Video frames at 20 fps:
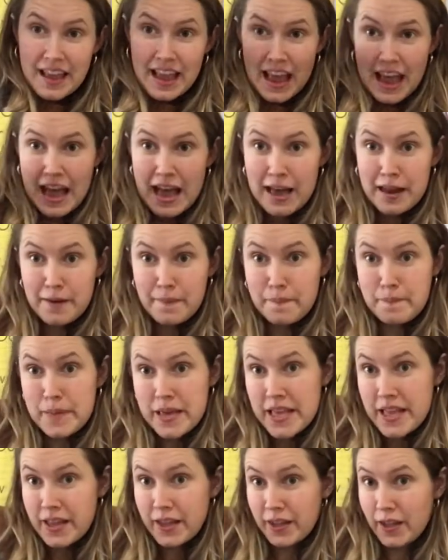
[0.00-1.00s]
and
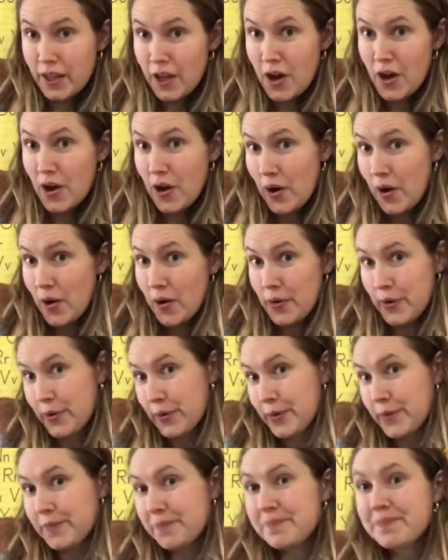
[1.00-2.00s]

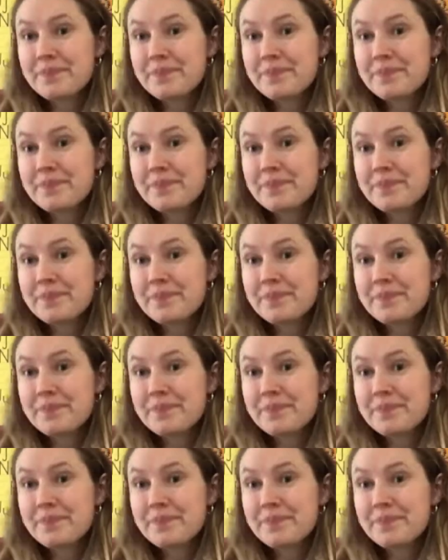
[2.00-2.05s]
below.